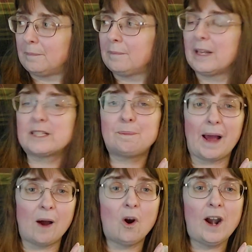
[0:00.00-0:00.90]
Let's
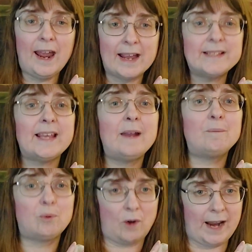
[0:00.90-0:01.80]
bow our heads
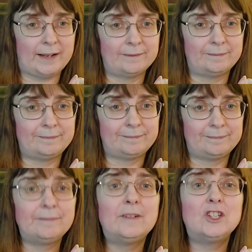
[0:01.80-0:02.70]
and pray,
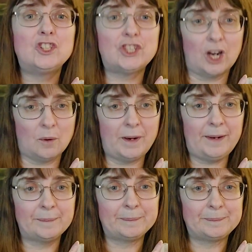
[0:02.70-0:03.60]
shall
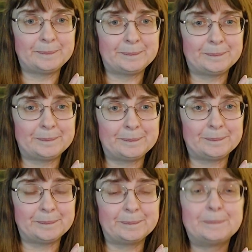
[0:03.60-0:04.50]
we?
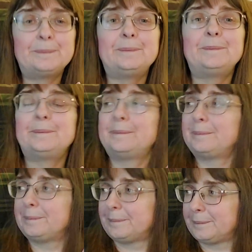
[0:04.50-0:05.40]
Where do
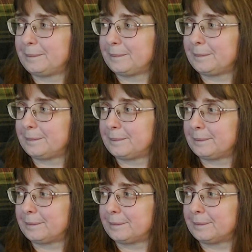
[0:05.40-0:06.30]
we have to
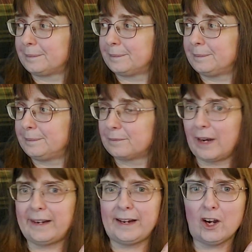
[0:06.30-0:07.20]
go?
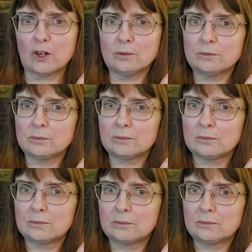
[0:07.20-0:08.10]
Right here.
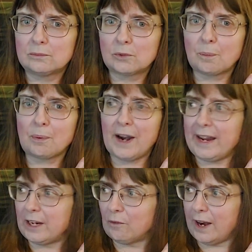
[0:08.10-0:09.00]
Good. We're go
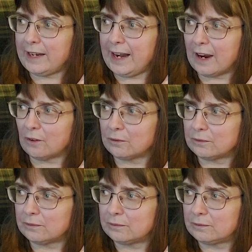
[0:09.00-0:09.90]
praying ahead. right now.
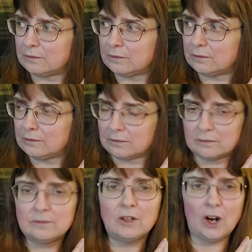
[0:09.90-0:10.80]
Okay, go ahead.
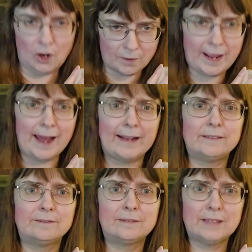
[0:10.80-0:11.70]
Okay,
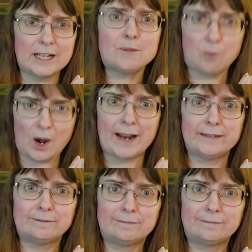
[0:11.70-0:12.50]
let's pray.